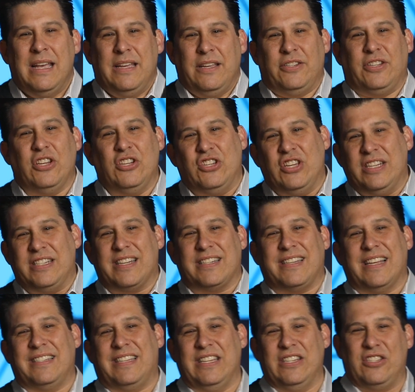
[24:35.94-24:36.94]
You see,
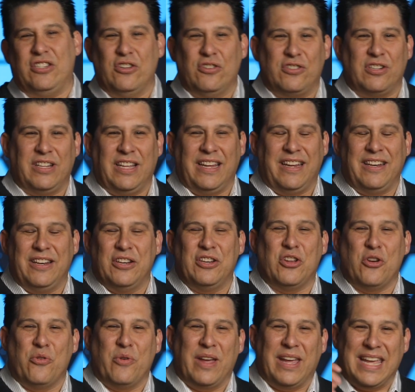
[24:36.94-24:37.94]
Jesus, as he's usually
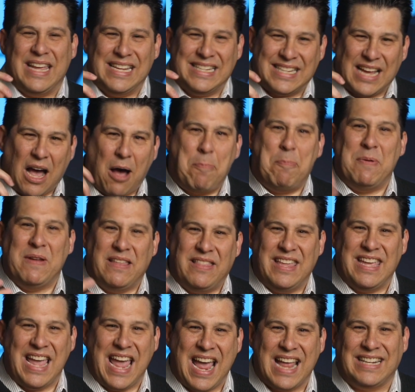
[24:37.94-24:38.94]
doing, he's upping
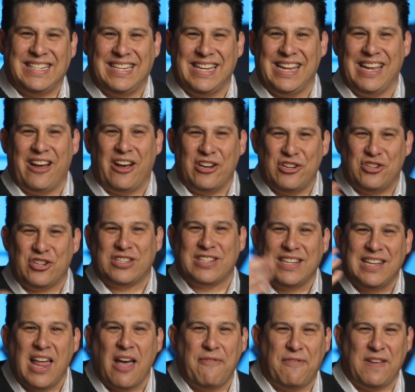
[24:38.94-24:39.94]
the ante on just
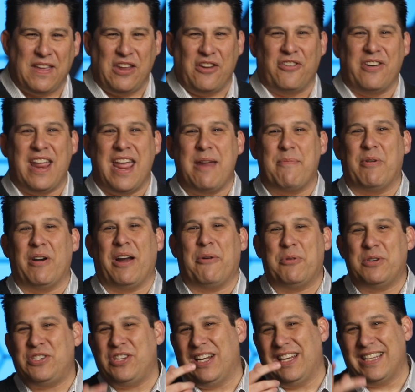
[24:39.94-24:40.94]
loving your neighbor. I
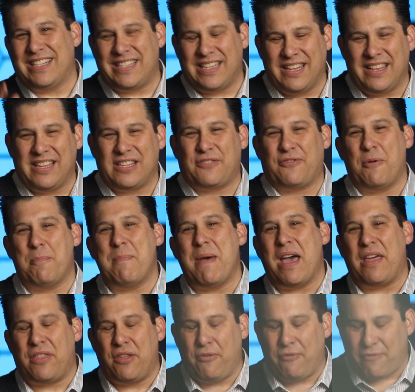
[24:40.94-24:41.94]
want you to listen to this from
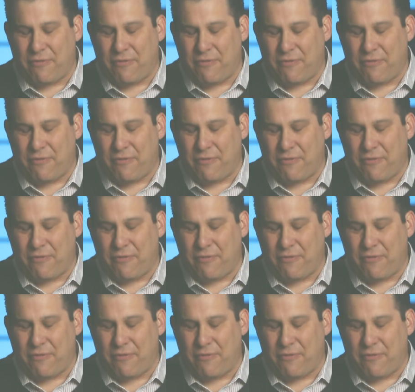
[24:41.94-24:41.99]
Matthew